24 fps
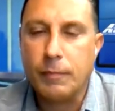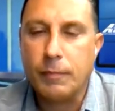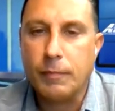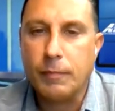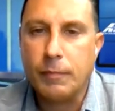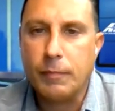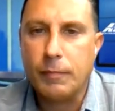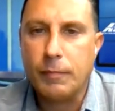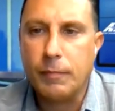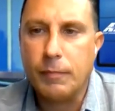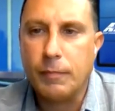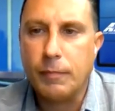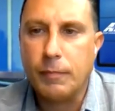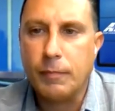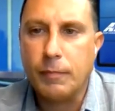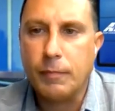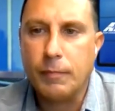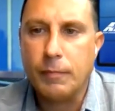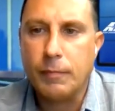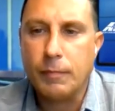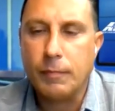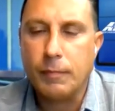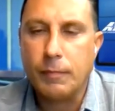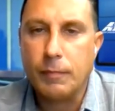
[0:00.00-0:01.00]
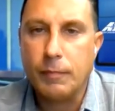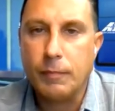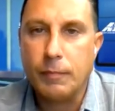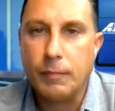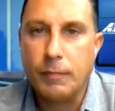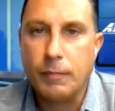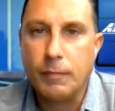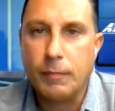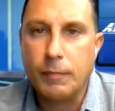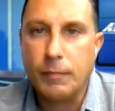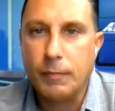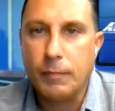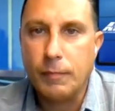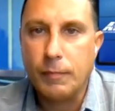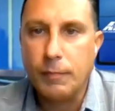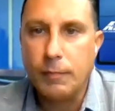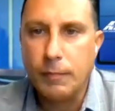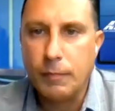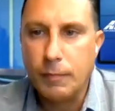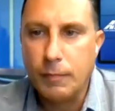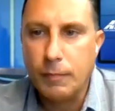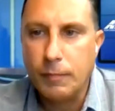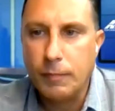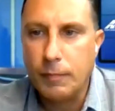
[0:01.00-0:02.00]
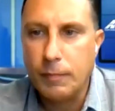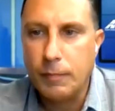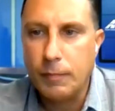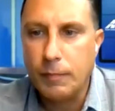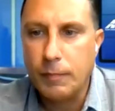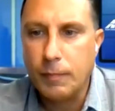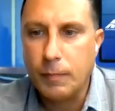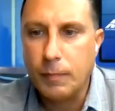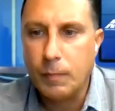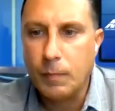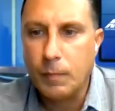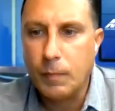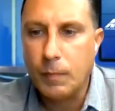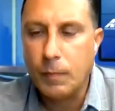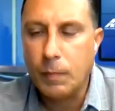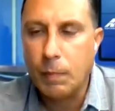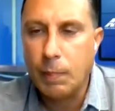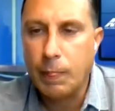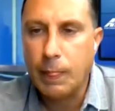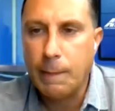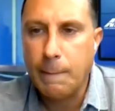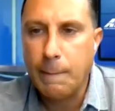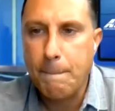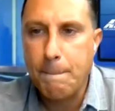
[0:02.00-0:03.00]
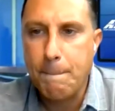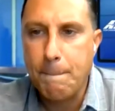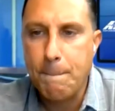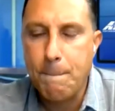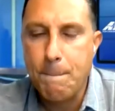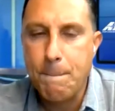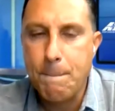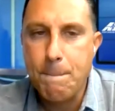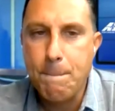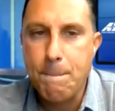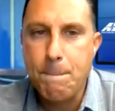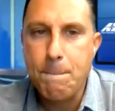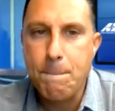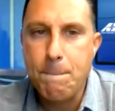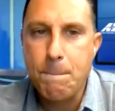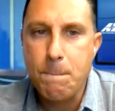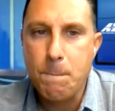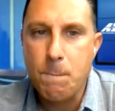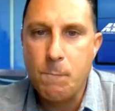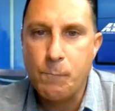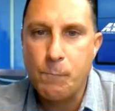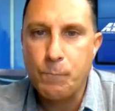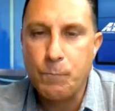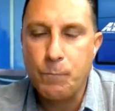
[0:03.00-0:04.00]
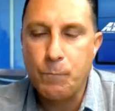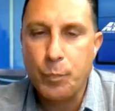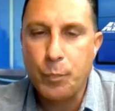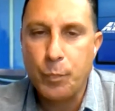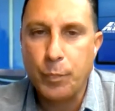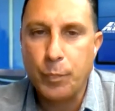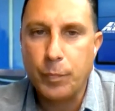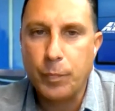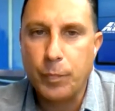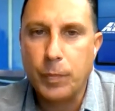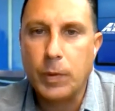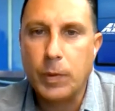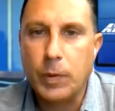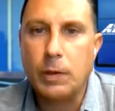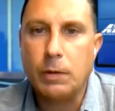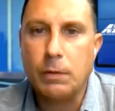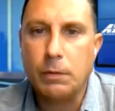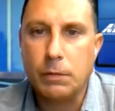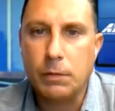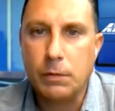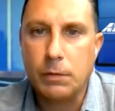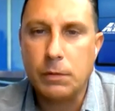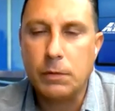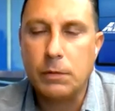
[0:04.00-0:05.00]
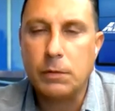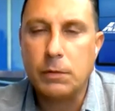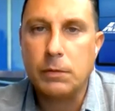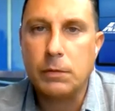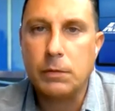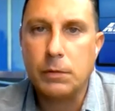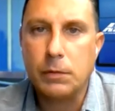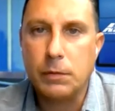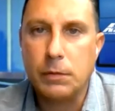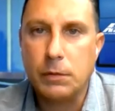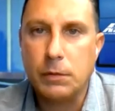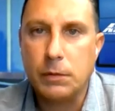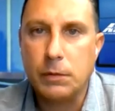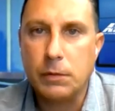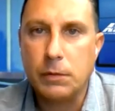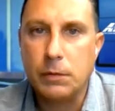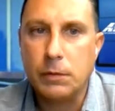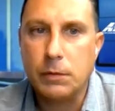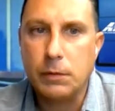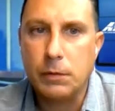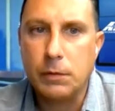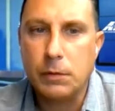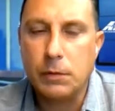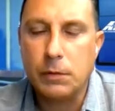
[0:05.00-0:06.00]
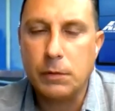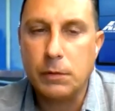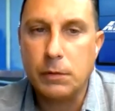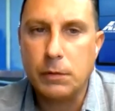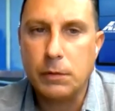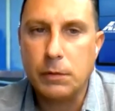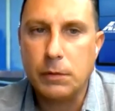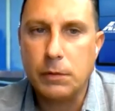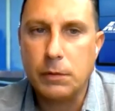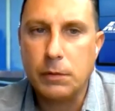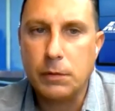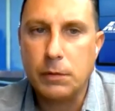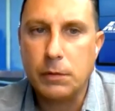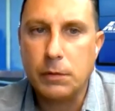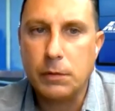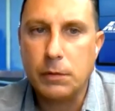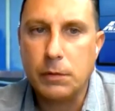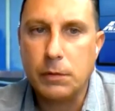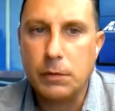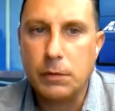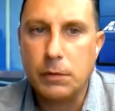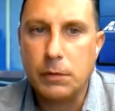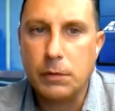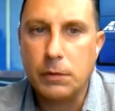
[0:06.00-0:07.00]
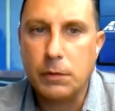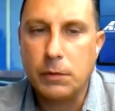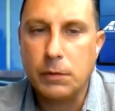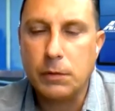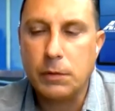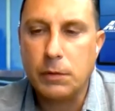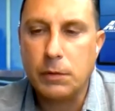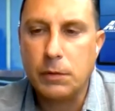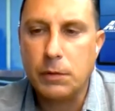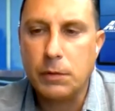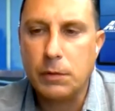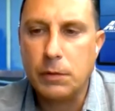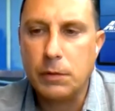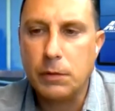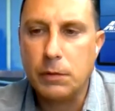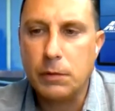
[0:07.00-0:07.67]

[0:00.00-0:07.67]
(not speaking)